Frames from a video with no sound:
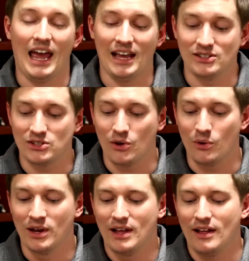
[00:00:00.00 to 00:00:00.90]
And
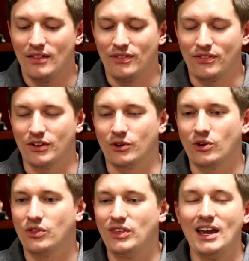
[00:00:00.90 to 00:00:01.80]
so the
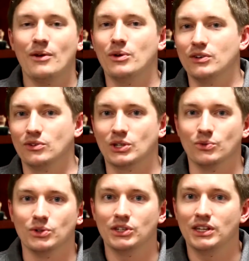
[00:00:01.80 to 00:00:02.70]
thing I want to
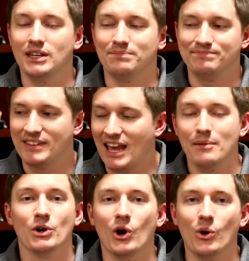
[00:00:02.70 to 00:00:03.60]
really
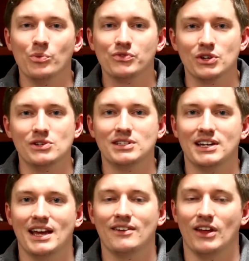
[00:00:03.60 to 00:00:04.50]
hammer home for you
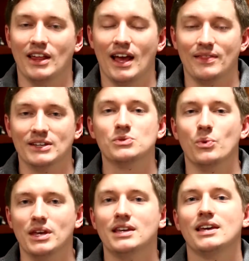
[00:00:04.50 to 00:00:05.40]
today and this
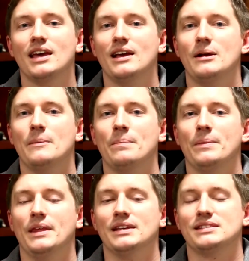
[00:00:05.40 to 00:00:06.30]
week
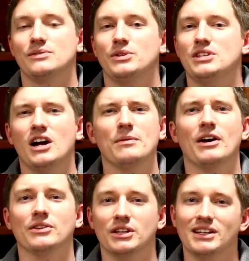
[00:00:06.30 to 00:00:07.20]
is we talk
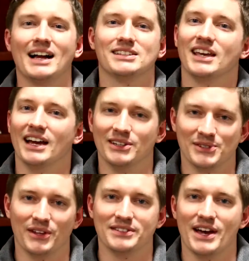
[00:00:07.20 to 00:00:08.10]
about little acts of kindness
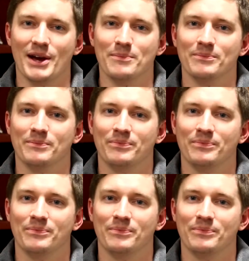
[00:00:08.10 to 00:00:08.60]
all the time,